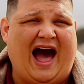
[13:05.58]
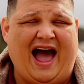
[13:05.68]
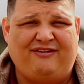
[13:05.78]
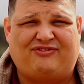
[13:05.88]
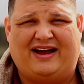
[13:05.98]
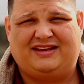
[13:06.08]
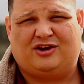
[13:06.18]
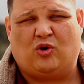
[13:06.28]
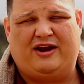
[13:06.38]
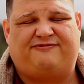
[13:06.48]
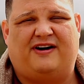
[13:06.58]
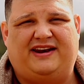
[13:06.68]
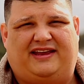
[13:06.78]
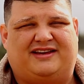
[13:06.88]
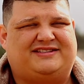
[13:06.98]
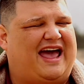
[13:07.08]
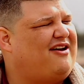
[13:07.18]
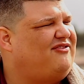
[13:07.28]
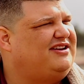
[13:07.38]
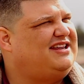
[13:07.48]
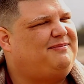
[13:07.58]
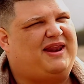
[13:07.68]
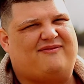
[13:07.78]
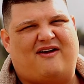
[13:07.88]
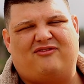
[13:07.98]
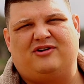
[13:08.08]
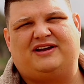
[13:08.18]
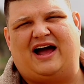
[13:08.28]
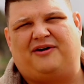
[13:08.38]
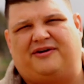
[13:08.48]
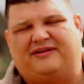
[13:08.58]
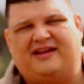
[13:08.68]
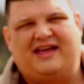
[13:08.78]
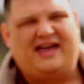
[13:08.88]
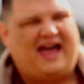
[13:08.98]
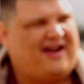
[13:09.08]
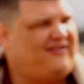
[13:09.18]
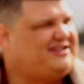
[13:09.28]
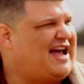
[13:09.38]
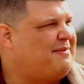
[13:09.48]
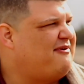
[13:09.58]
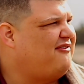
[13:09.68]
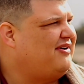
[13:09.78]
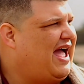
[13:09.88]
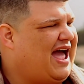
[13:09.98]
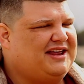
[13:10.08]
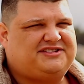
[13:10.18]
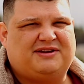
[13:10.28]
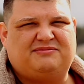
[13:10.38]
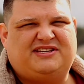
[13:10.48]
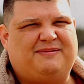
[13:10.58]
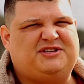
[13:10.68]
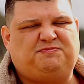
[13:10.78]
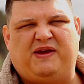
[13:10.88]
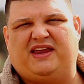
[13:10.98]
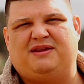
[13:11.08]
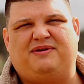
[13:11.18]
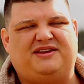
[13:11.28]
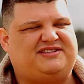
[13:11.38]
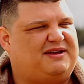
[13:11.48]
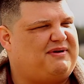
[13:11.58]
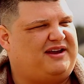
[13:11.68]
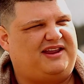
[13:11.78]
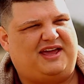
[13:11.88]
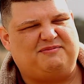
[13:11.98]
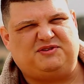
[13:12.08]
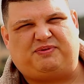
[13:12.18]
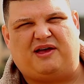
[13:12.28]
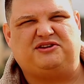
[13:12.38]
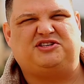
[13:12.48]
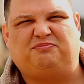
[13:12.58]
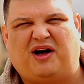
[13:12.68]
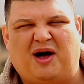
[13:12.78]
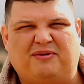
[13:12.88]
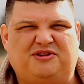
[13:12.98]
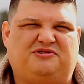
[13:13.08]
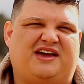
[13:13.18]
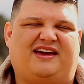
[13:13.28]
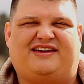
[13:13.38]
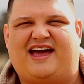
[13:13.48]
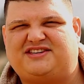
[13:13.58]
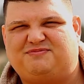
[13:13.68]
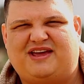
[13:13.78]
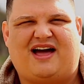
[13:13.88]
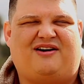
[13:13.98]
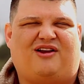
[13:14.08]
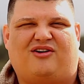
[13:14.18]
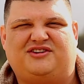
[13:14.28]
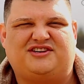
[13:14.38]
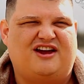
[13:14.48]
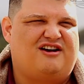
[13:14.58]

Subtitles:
I find it quite funny, because every demon I've ever encountered, every time I've ever had some demon speaking to me saying, my name is Beelzebub and you can't cast me out, and all these